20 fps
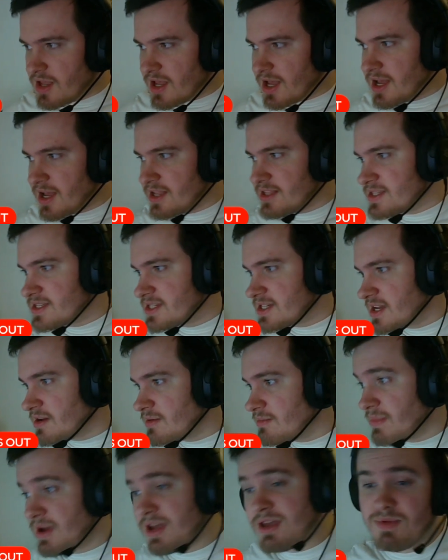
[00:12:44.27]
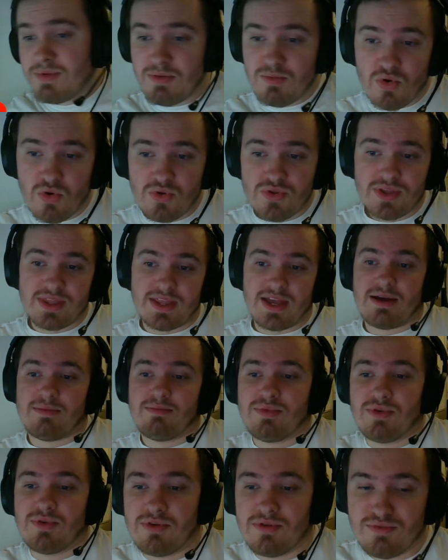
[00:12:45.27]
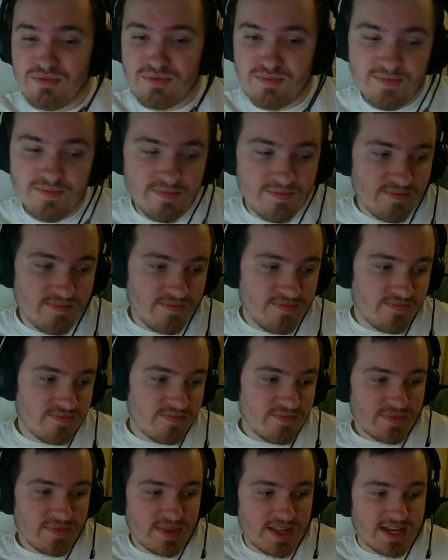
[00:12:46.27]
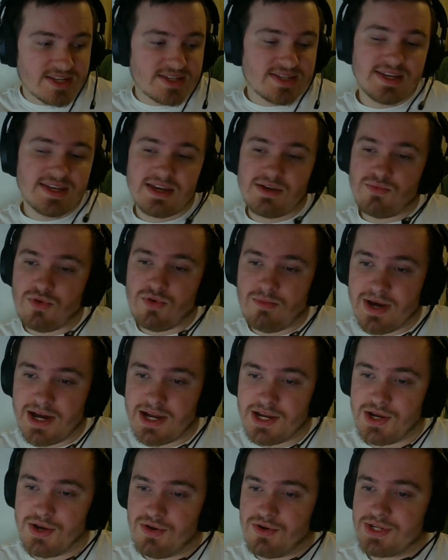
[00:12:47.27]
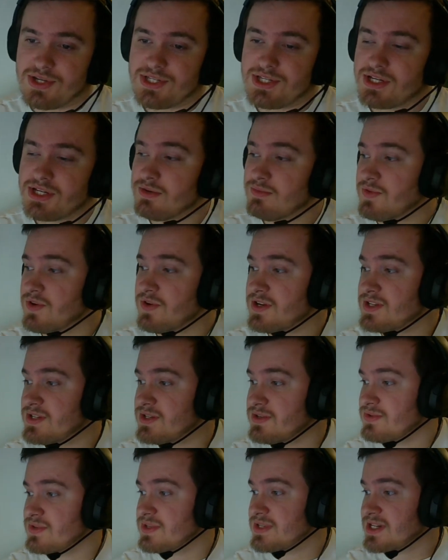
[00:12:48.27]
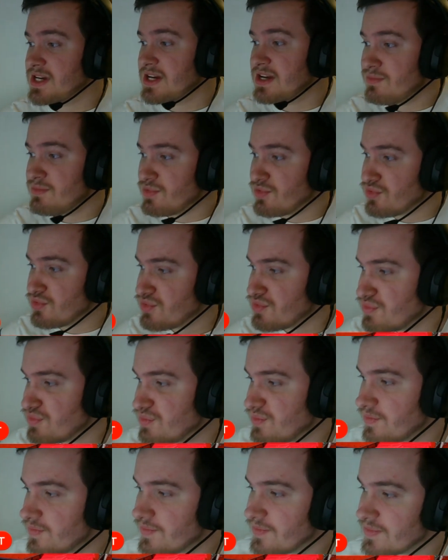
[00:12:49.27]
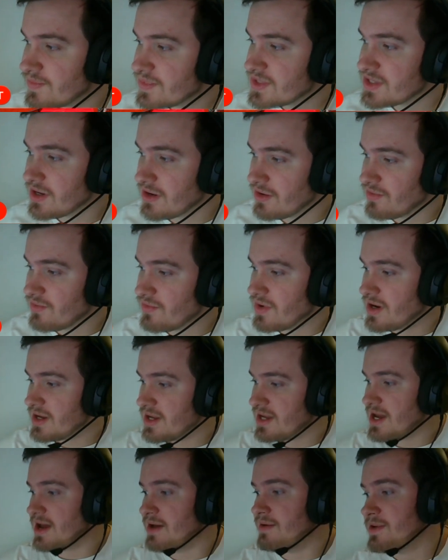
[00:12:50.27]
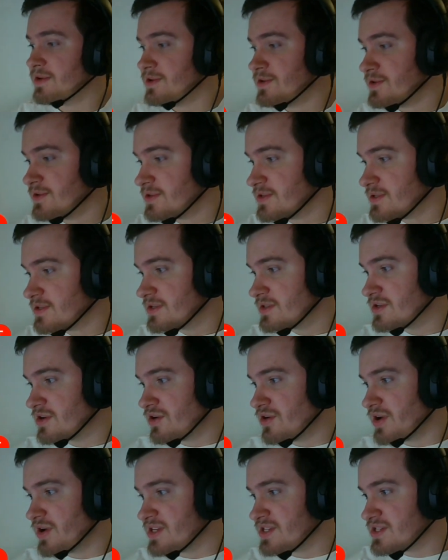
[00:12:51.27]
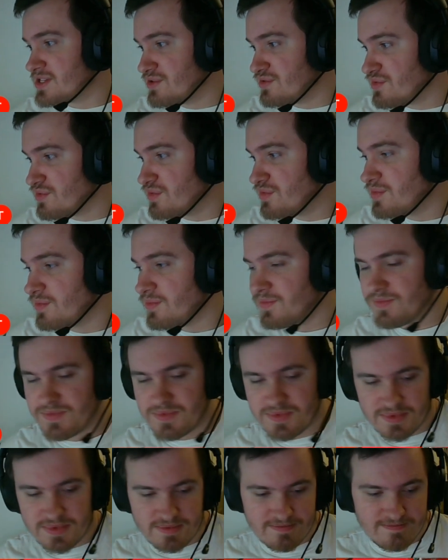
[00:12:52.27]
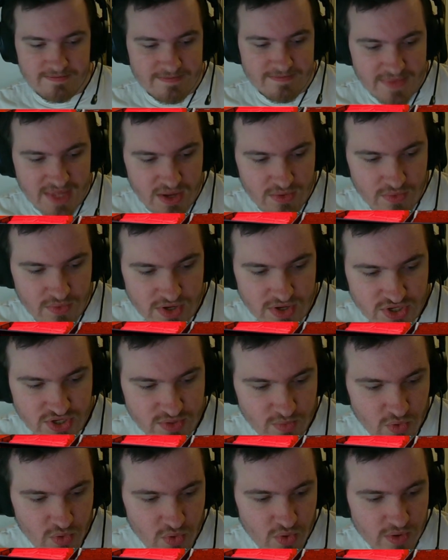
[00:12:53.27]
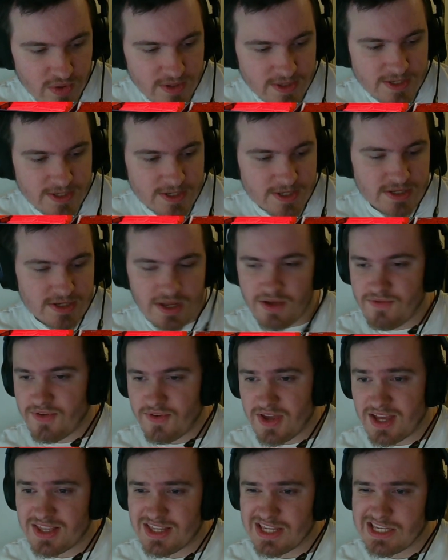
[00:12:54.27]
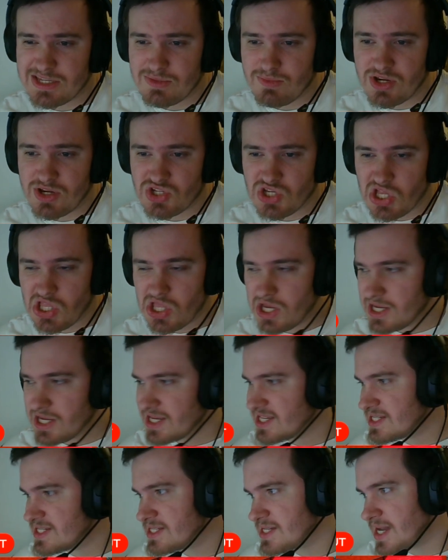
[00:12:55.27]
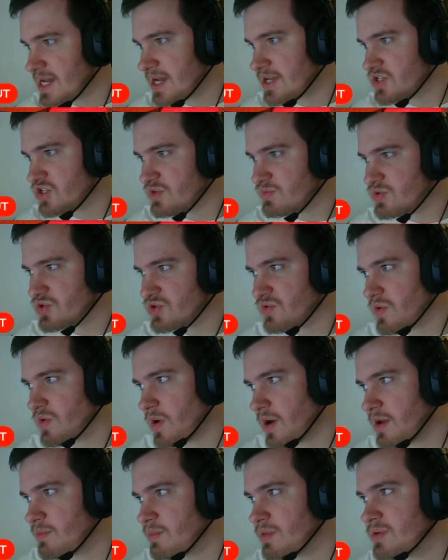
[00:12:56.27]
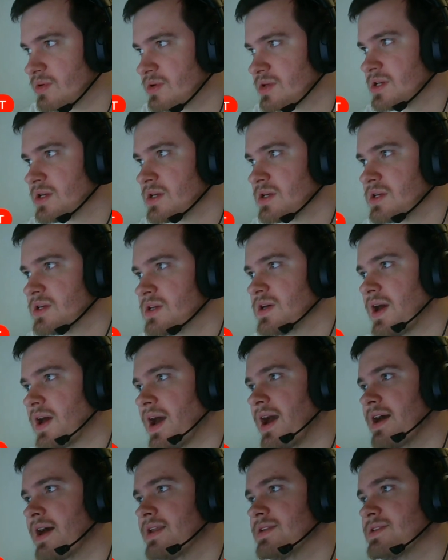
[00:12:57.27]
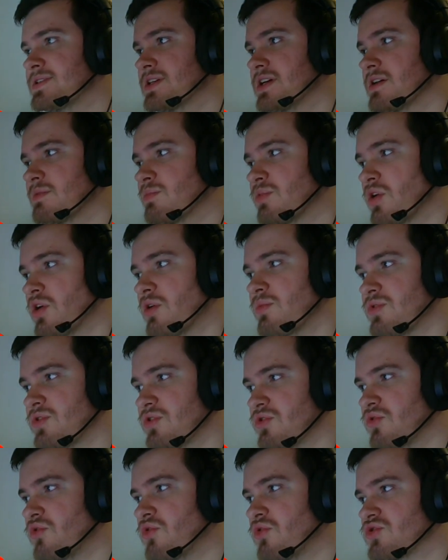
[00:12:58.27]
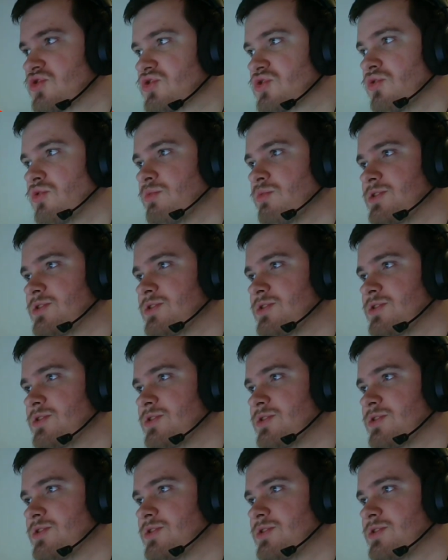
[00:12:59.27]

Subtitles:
and maybe more than that. But let's see what Man United can bring to the table. So yeah, guys, once more, don't forget to smash the likes and subscribe, and pop your score